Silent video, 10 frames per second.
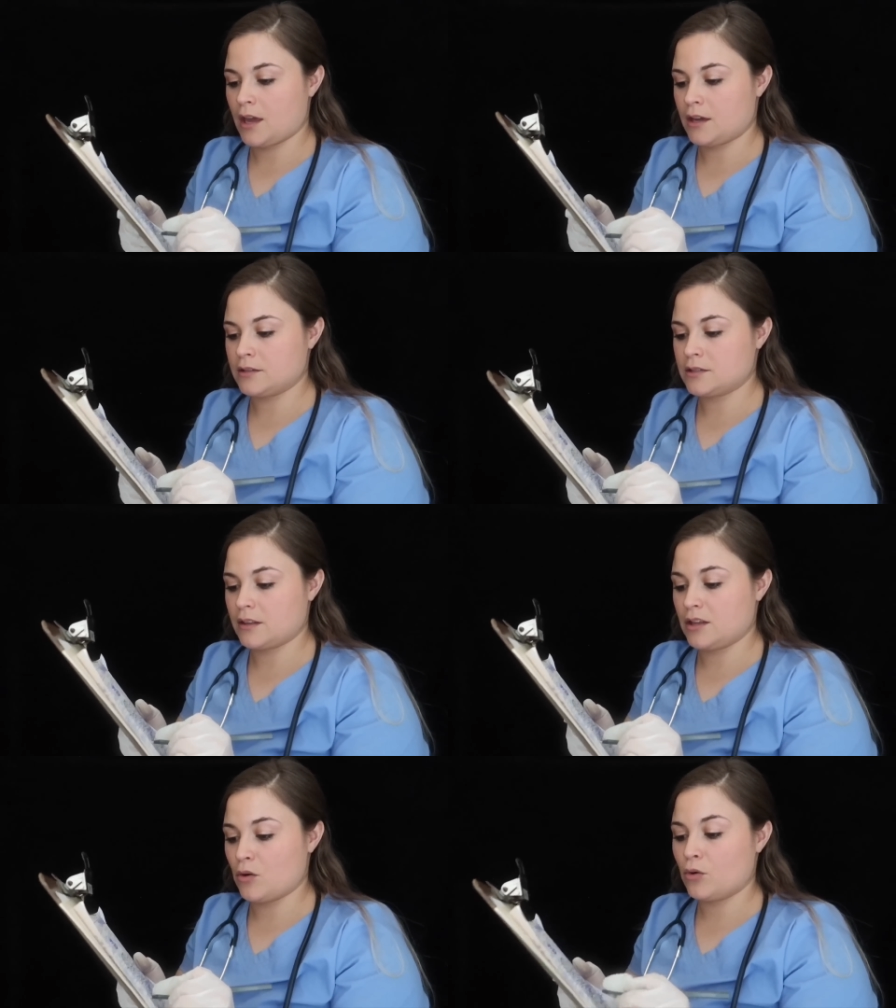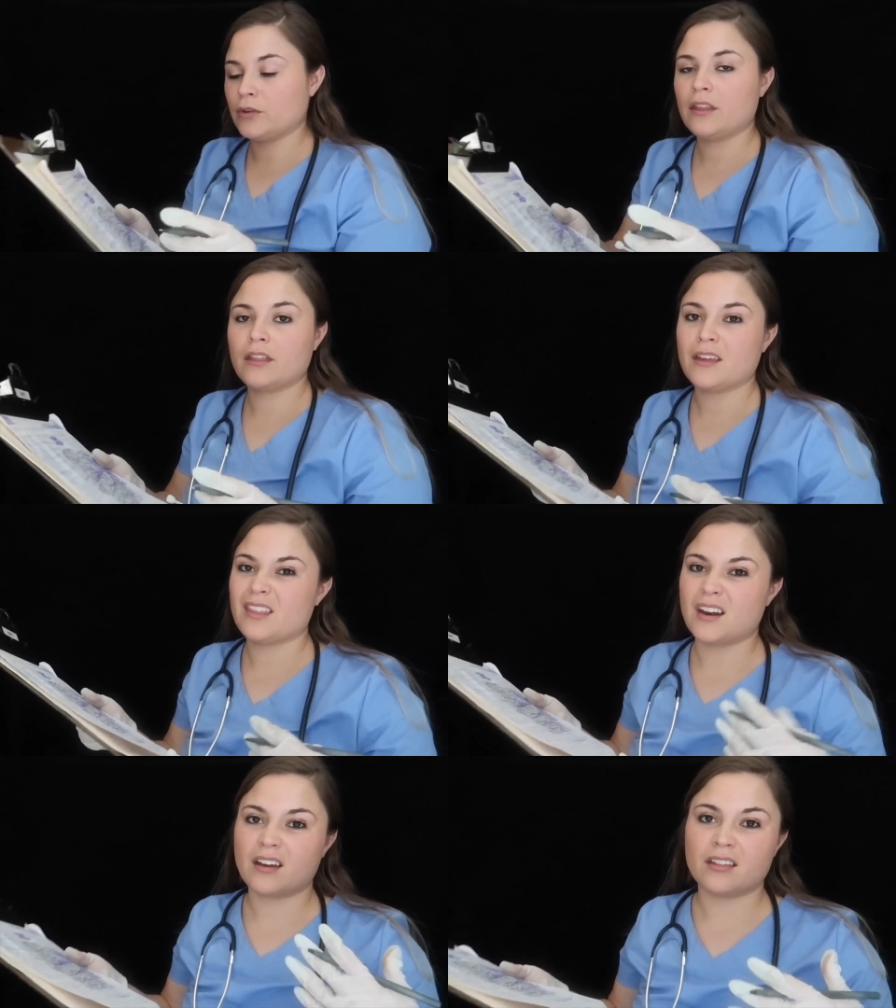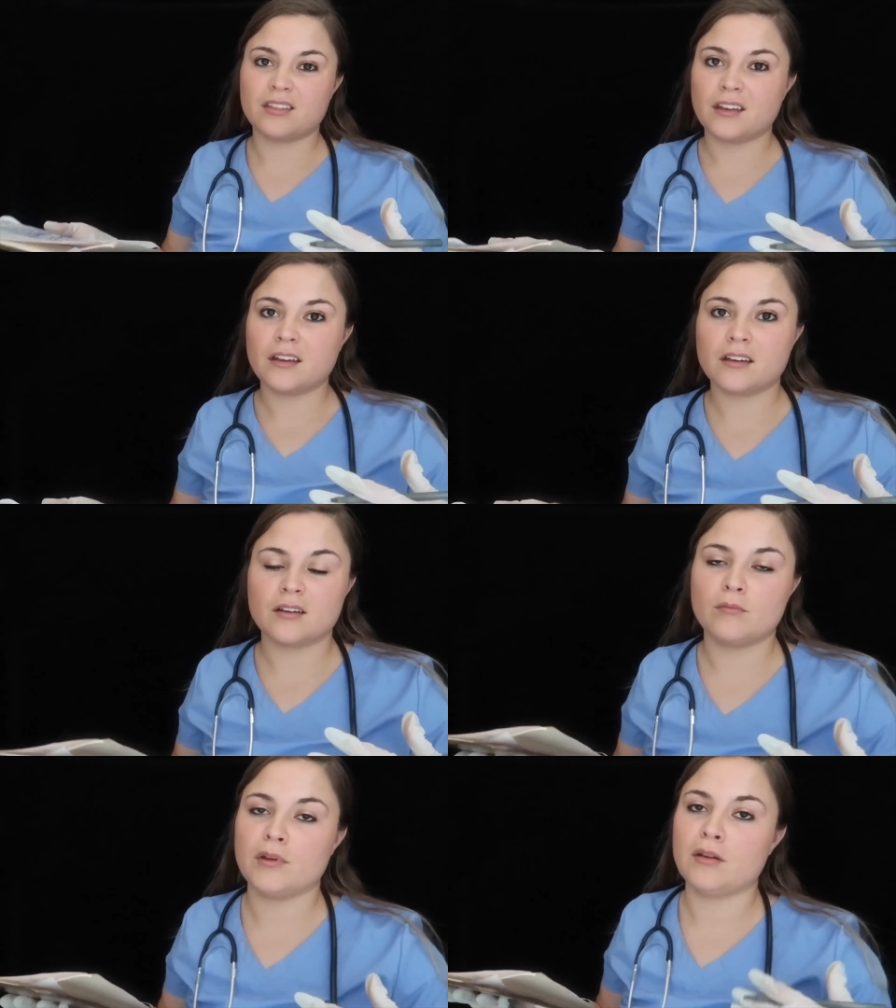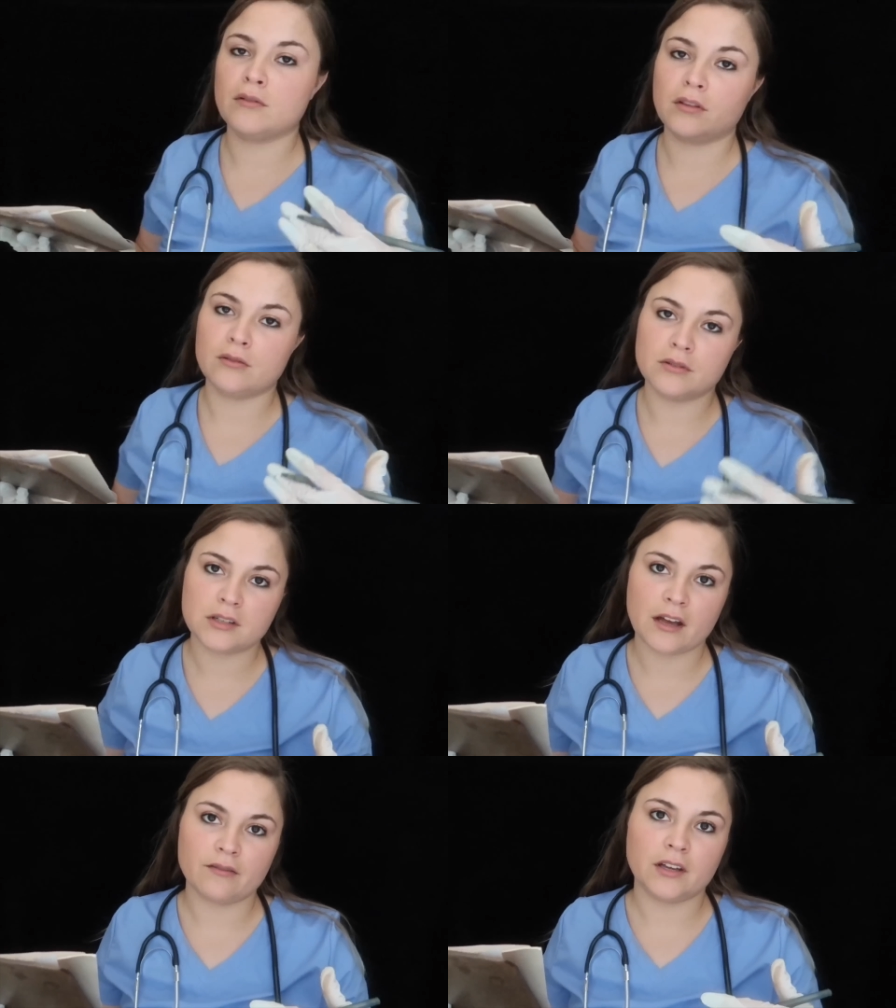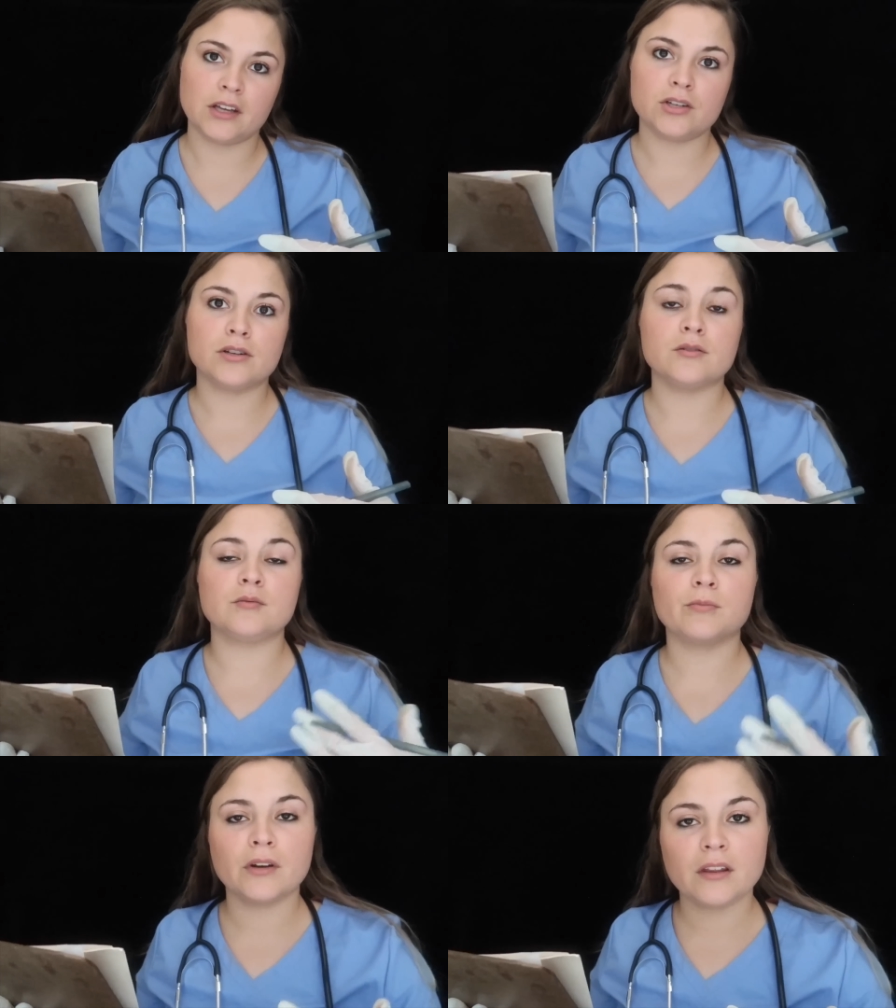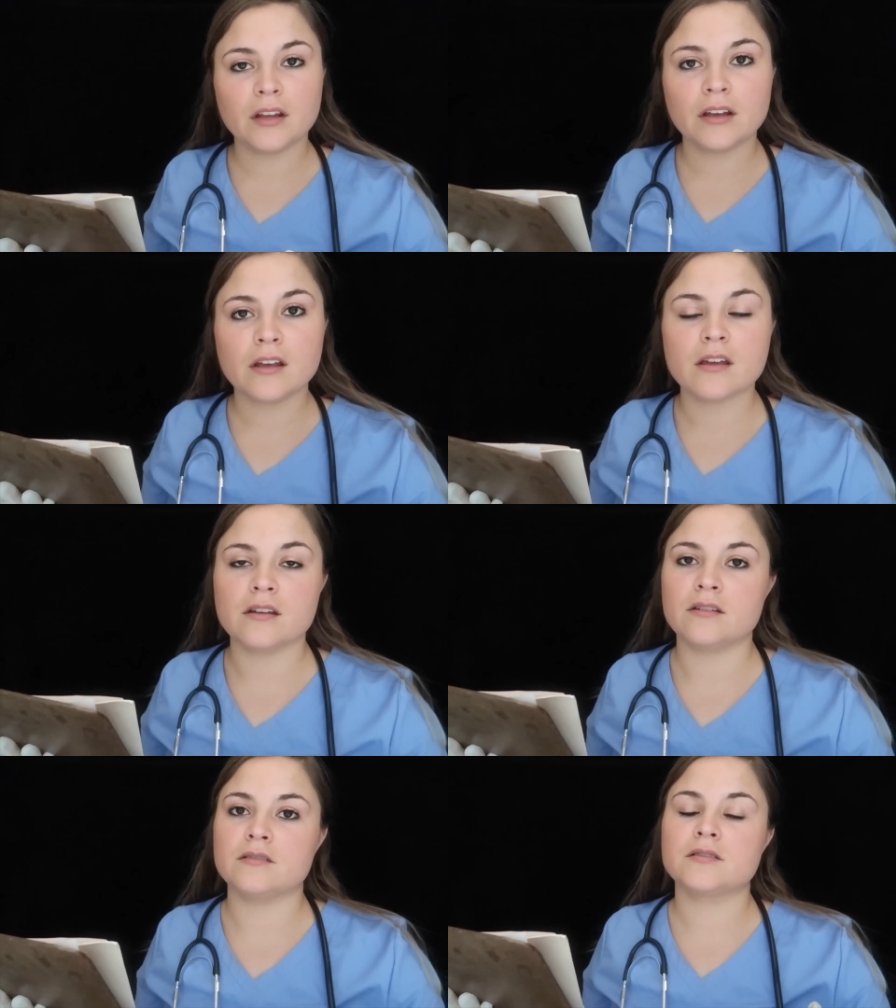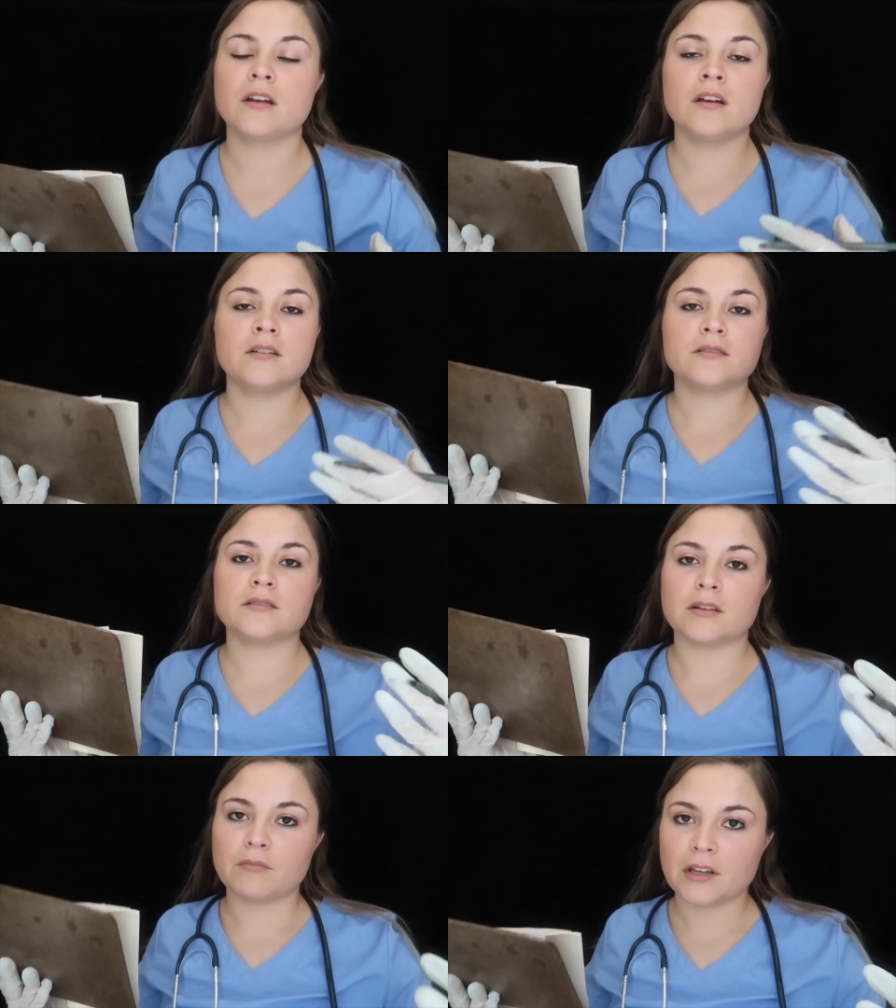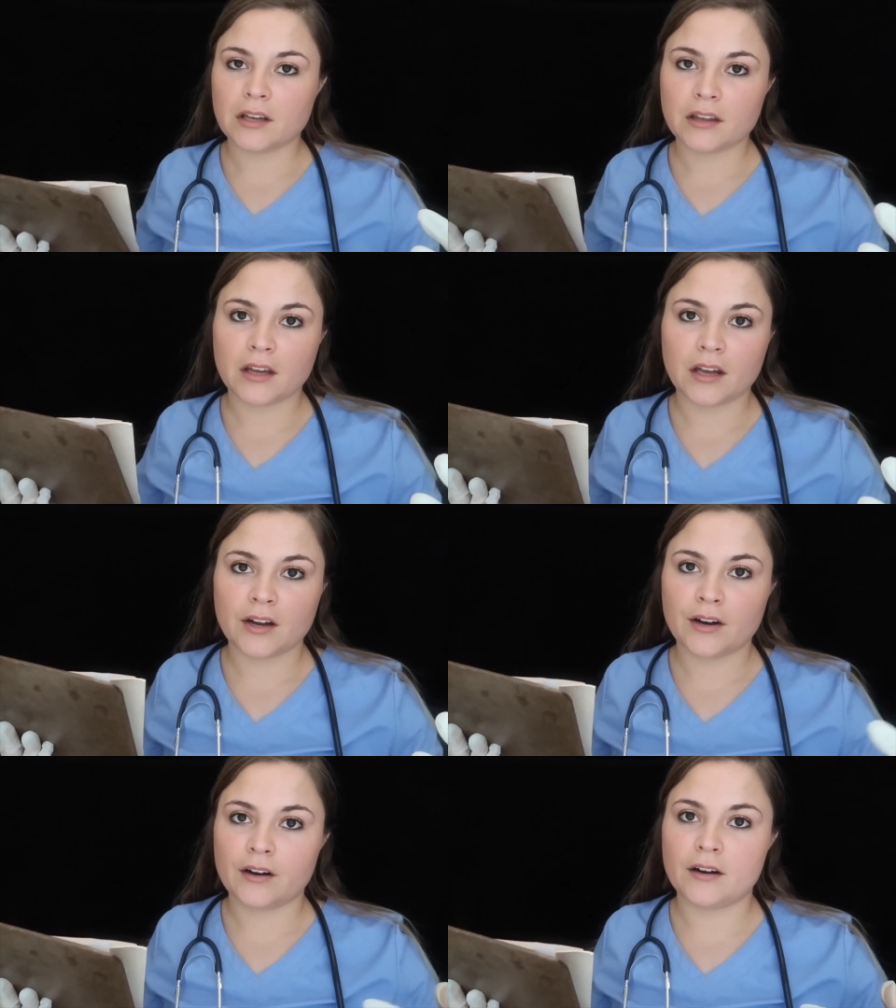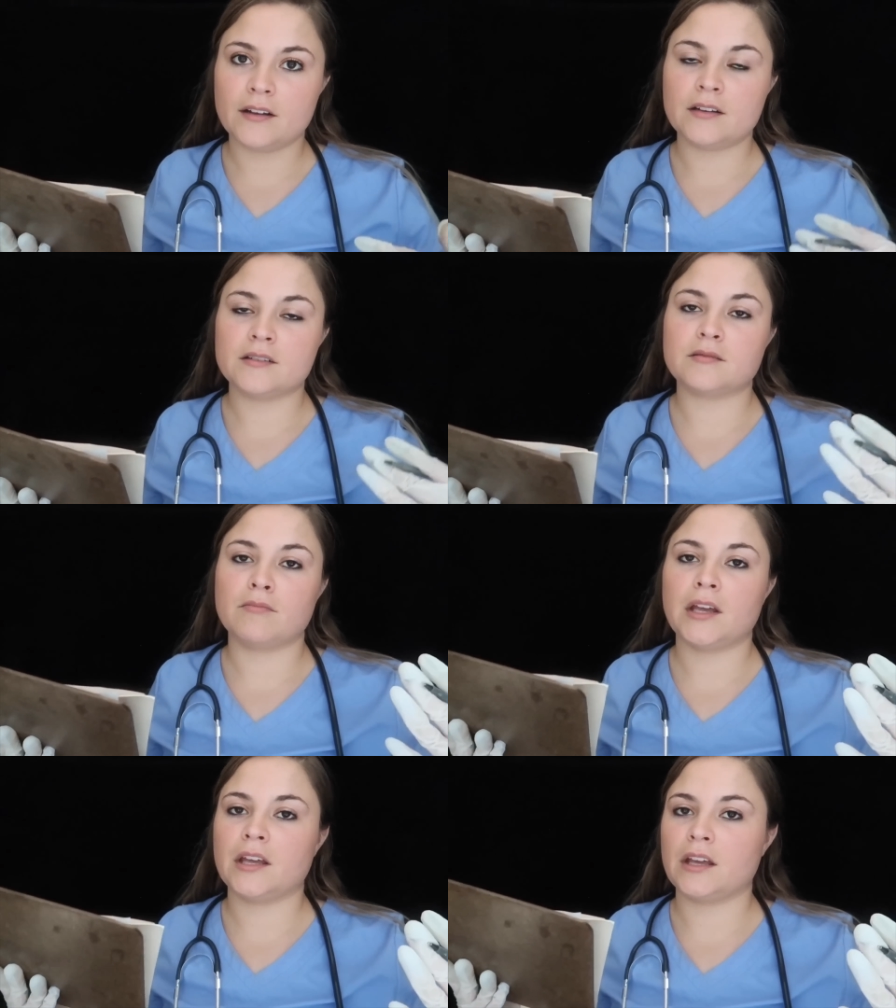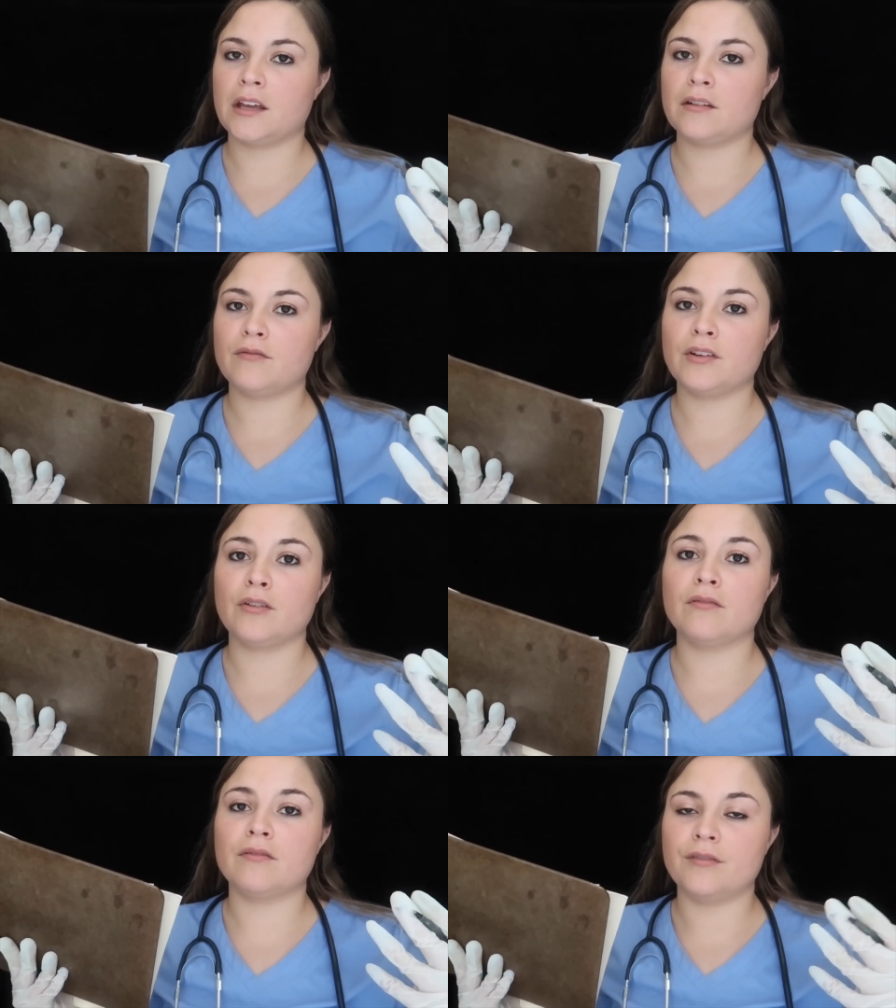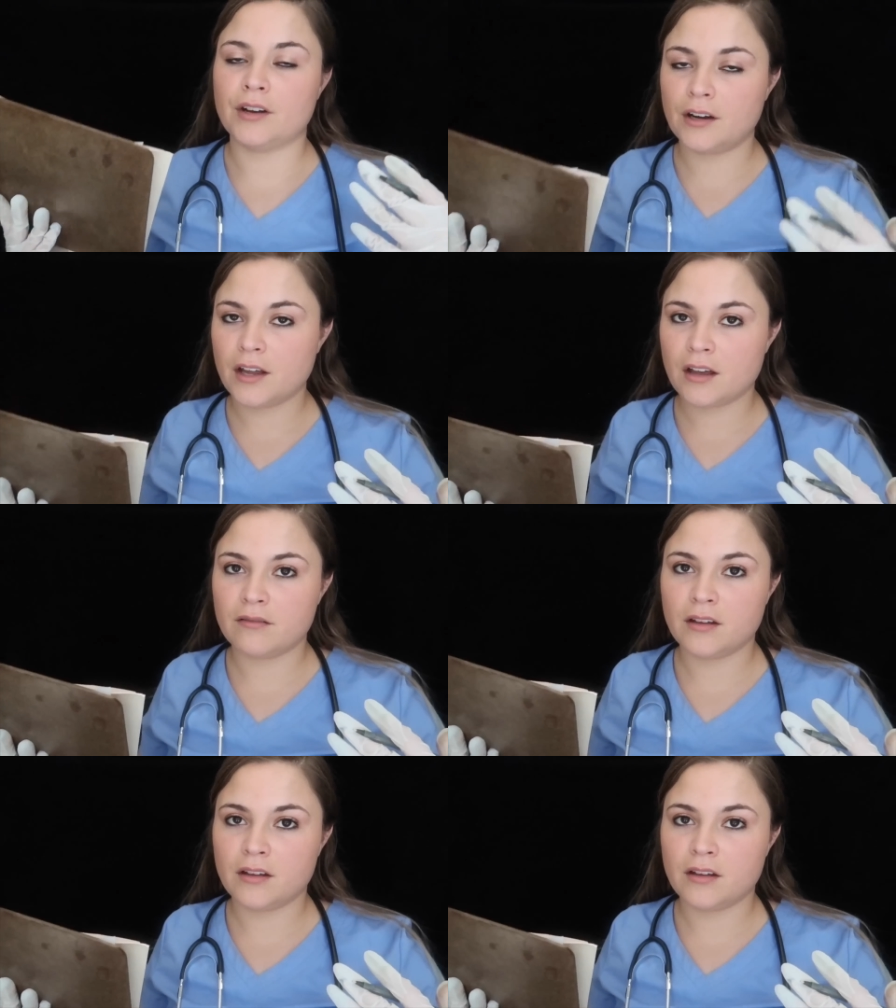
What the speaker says: And the only thing that I could think it could be with you just having issues breathing is something in the air is making it feel very